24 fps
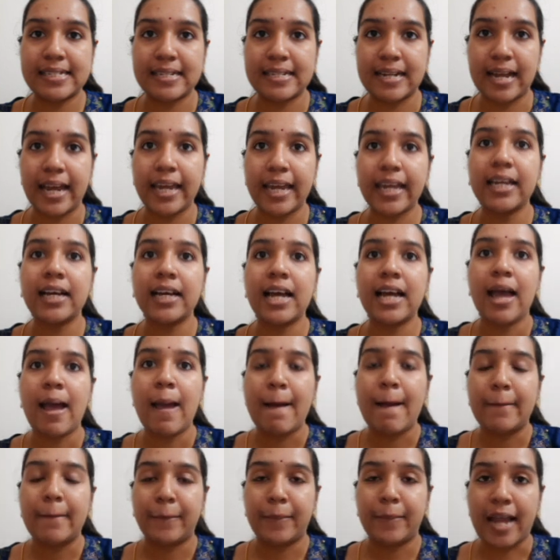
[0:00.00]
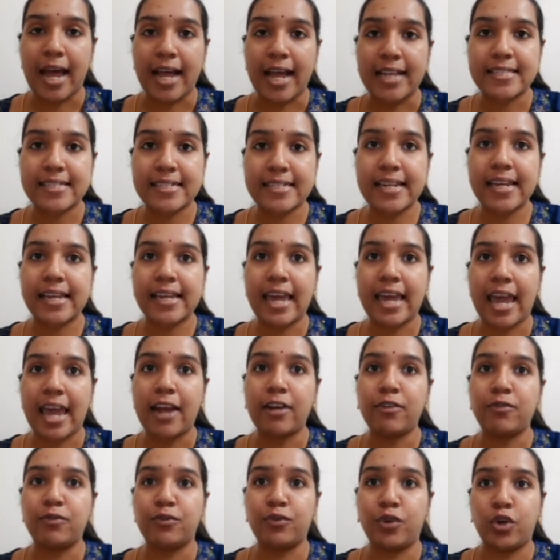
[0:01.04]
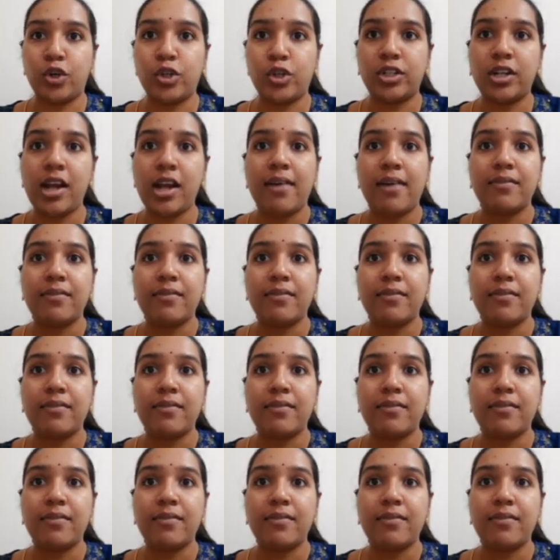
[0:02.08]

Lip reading: like plastic and wood,